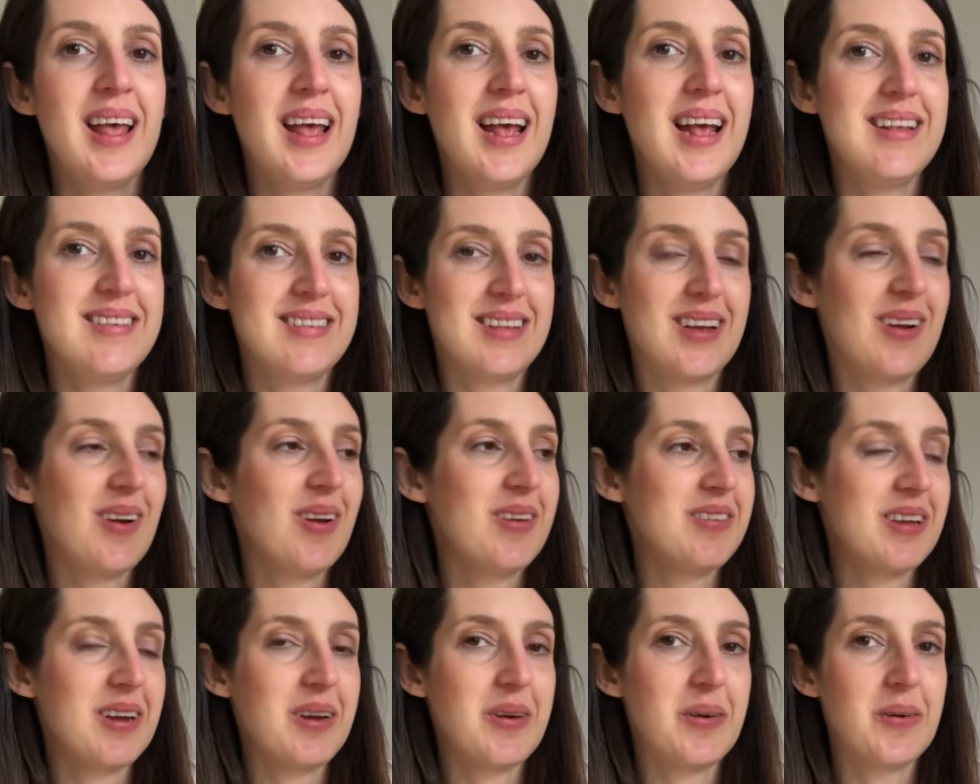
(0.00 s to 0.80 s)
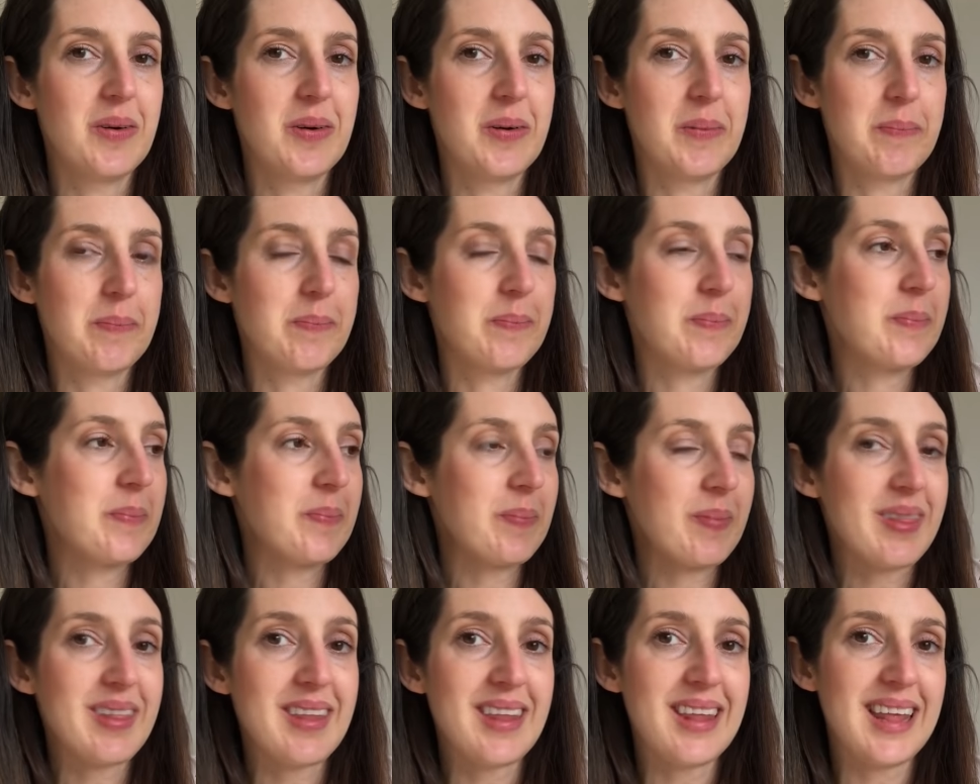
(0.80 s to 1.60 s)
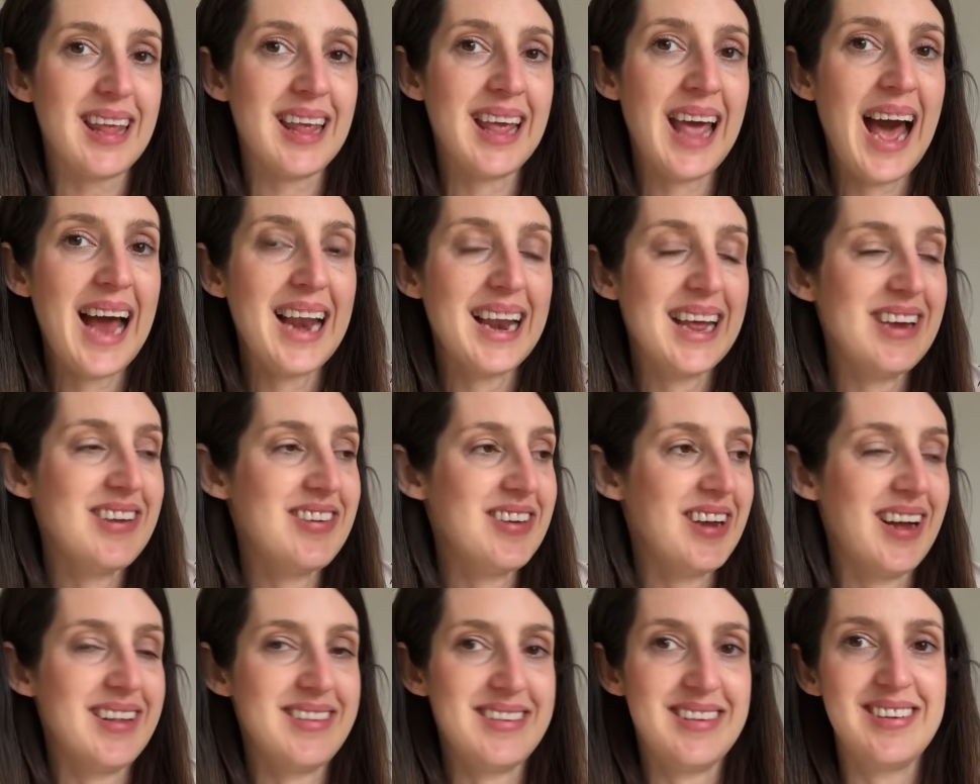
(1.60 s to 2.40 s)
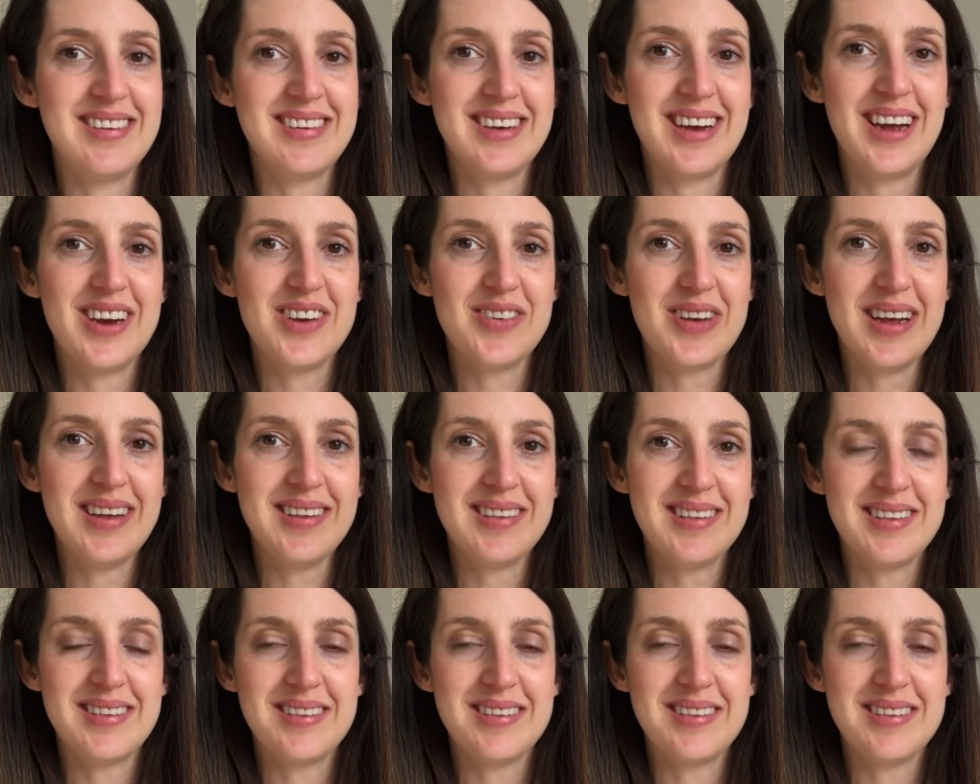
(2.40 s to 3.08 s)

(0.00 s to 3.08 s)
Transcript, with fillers: it's the Closet Core Kalle shirt and shirt dress.